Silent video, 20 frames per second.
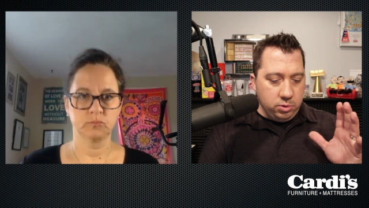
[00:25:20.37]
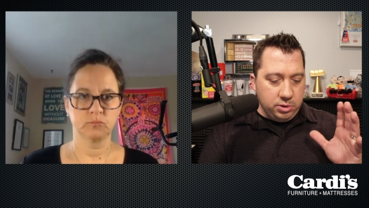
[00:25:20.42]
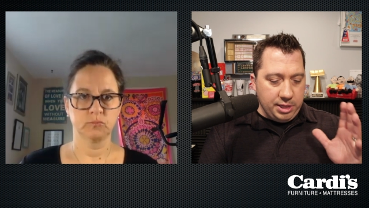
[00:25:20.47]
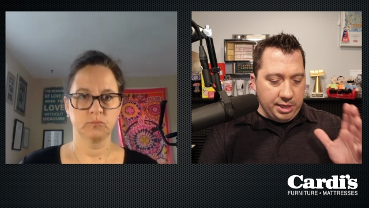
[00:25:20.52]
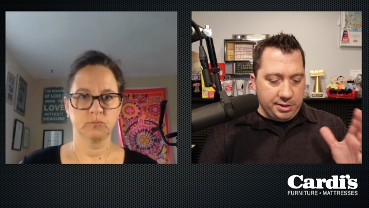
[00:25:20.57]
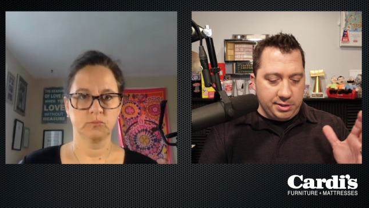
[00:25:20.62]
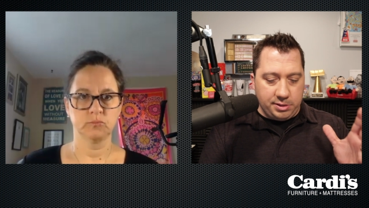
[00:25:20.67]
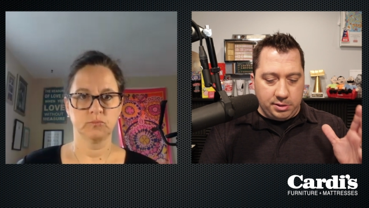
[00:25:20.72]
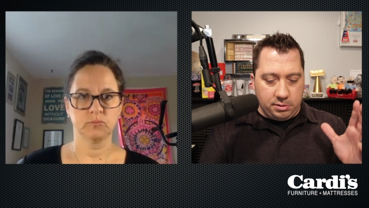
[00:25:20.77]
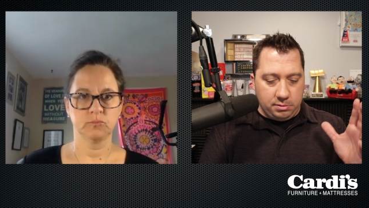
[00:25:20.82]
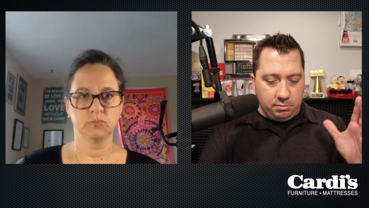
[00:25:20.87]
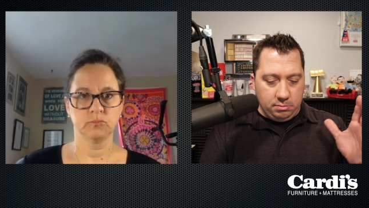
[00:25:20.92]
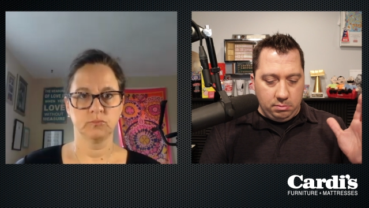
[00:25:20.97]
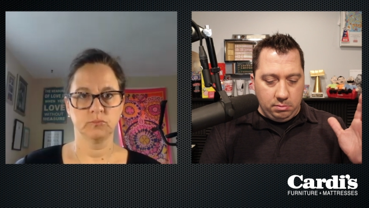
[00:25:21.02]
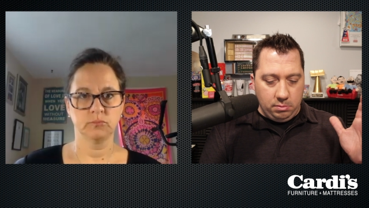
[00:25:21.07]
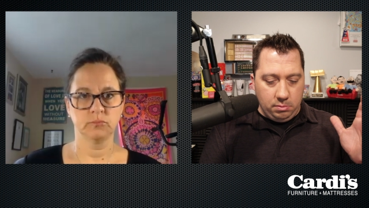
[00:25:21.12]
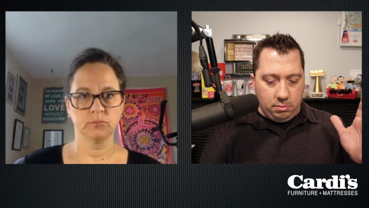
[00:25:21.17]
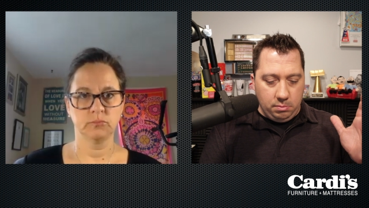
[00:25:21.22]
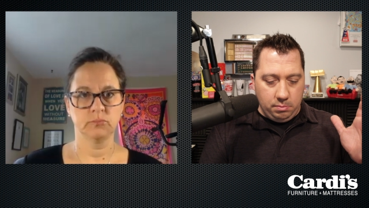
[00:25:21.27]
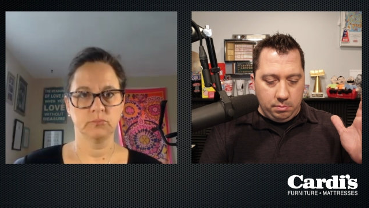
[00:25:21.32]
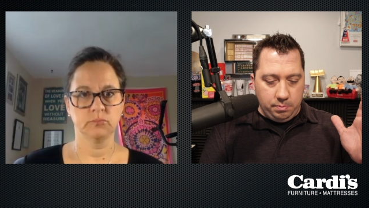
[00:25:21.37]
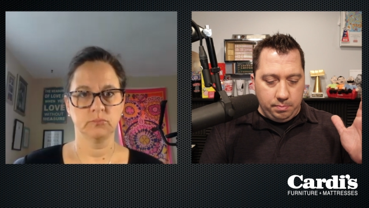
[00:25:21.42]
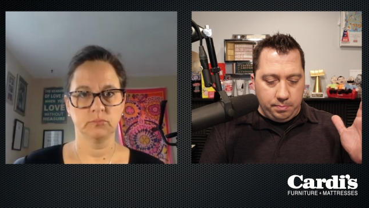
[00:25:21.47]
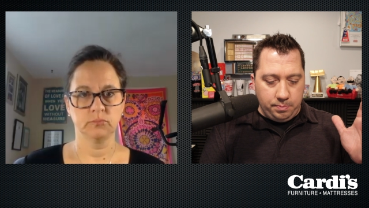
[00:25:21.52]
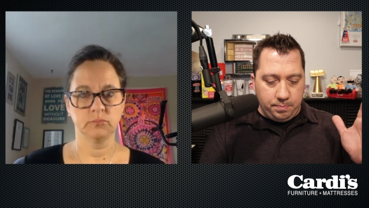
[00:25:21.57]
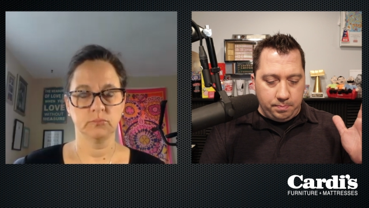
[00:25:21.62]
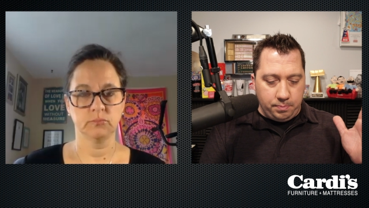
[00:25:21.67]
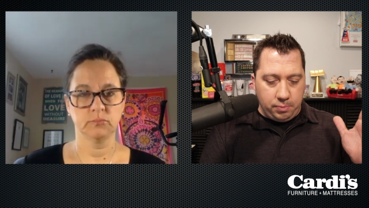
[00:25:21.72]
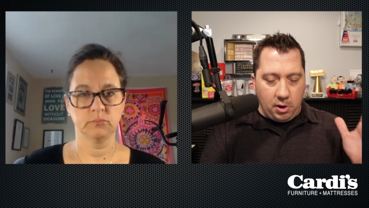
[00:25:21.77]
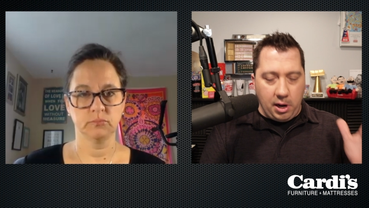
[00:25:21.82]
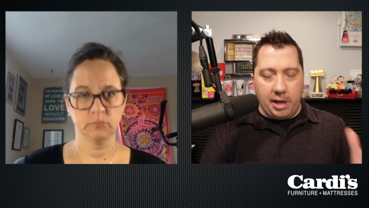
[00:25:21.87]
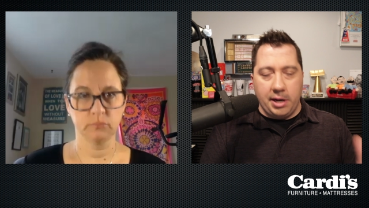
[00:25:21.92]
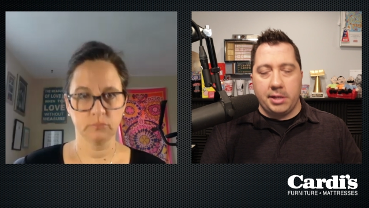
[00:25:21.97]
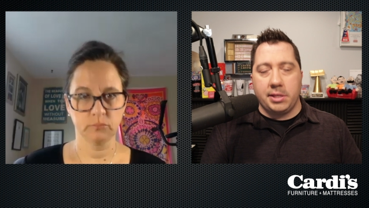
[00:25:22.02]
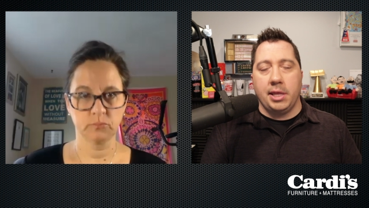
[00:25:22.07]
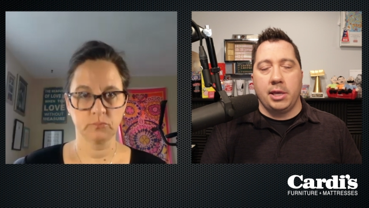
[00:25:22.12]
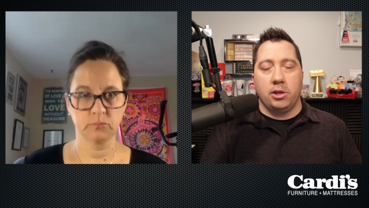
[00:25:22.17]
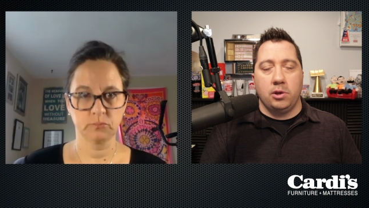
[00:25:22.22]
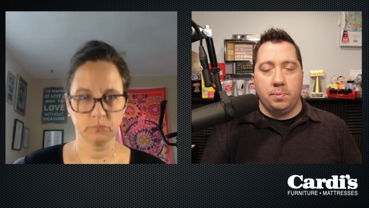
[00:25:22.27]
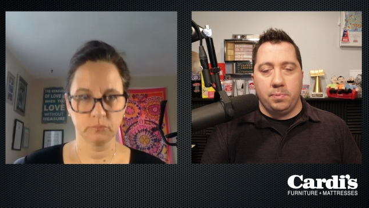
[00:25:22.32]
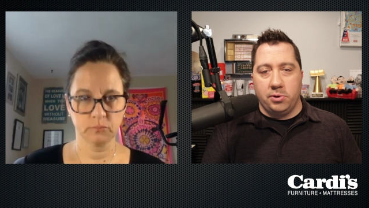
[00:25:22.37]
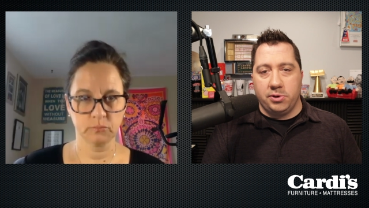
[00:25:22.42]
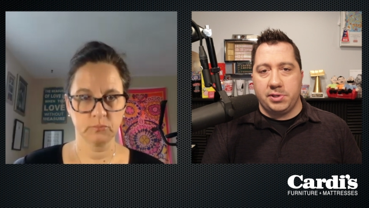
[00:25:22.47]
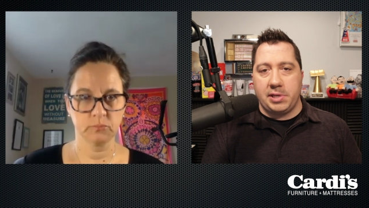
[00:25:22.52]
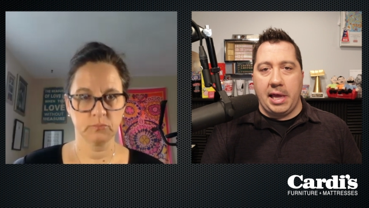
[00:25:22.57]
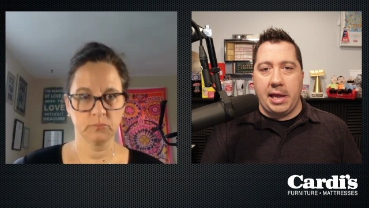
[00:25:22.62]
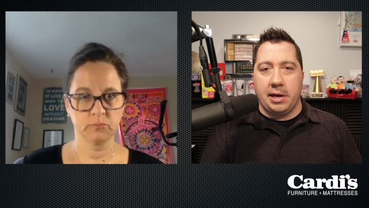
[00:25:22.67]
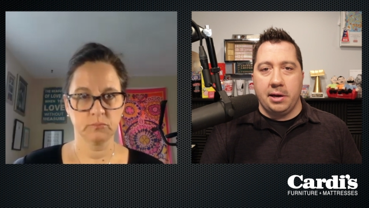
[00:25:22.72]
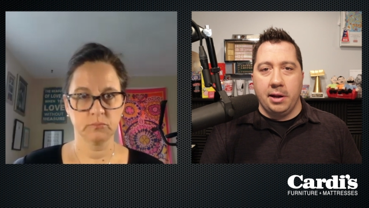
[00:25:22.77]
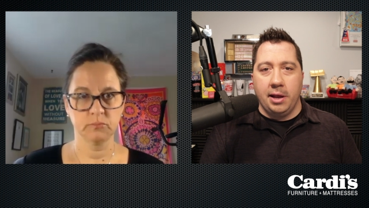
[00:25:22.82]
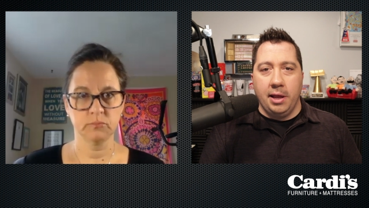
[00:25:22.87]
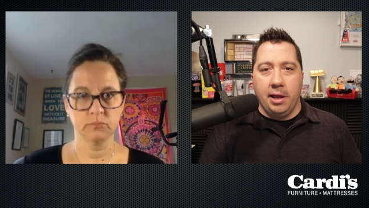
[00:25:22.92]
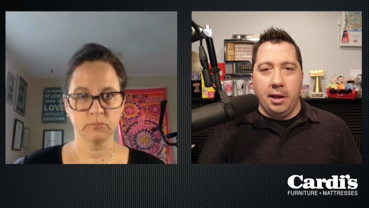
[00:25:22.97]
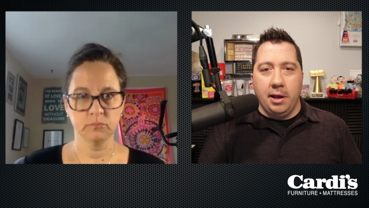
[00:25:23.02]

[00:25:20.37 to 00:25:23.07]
Speaker 1: this product that you present.